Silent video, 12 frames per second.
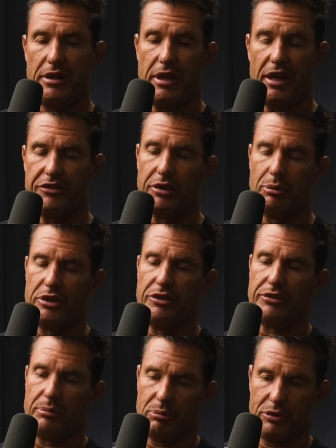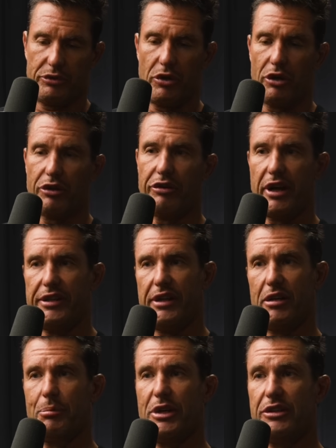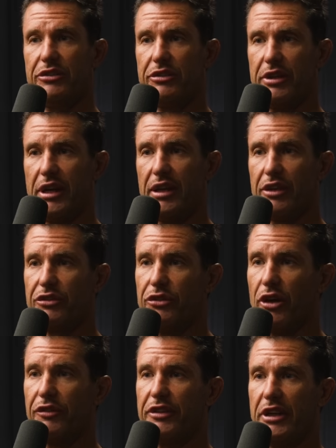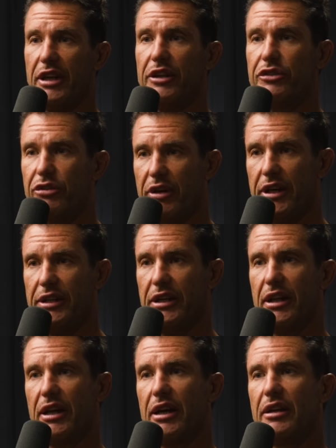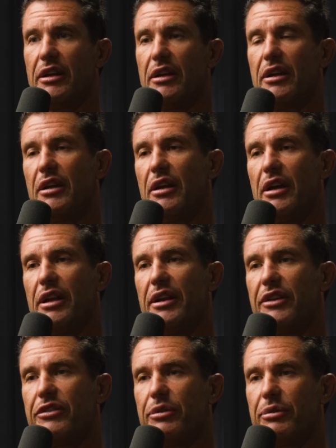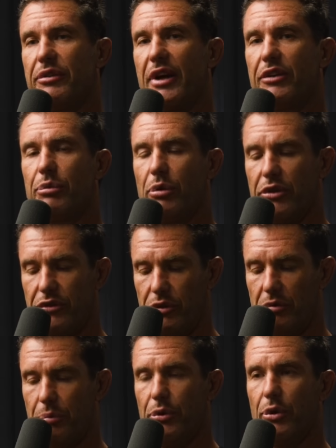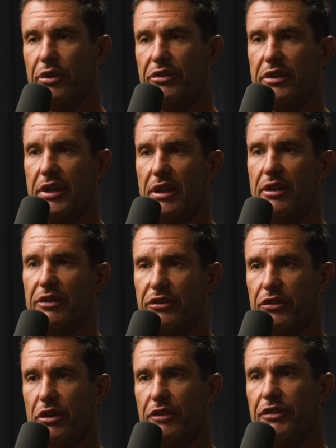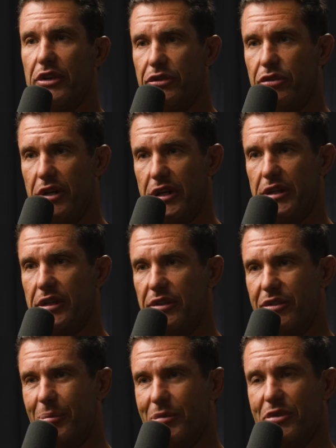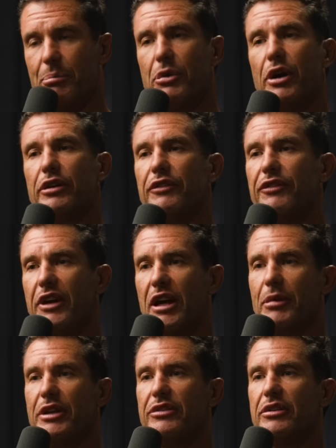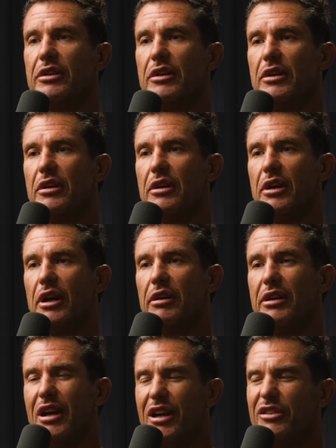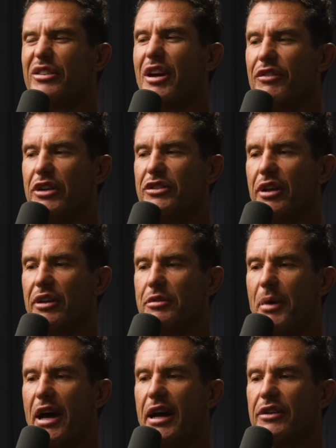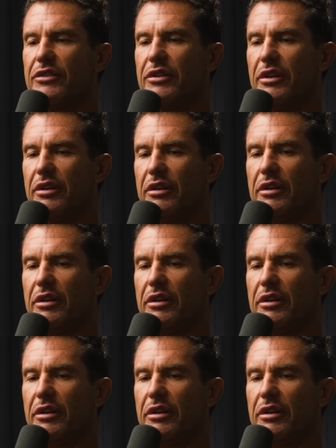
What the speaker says: so we just would congregate down the beach together, surf together, train together. And that's what sort of brought us together, the surf and the training, and some broken families. And just have each other's backs and